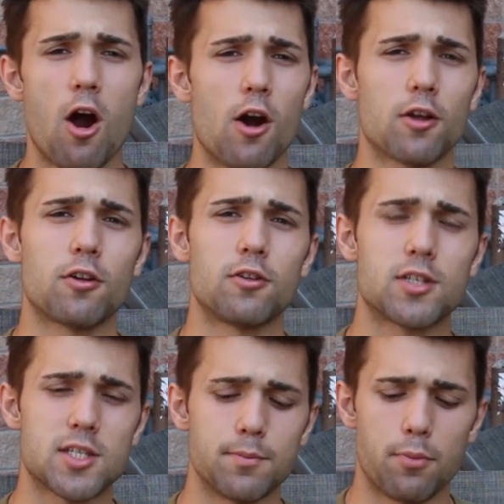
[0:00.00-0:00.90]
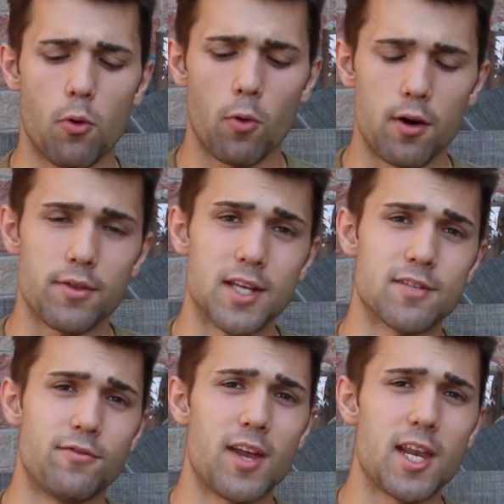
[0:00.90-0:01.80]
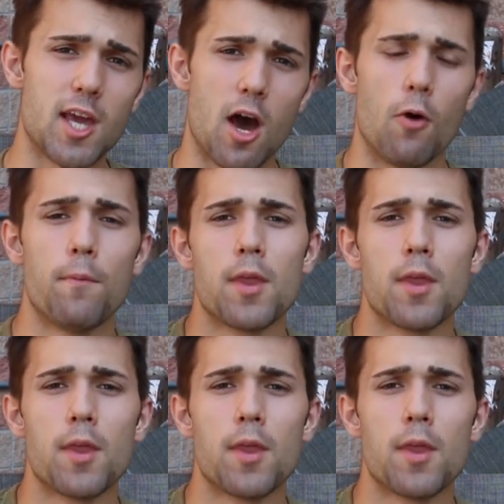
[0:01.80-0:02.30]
article to support this video.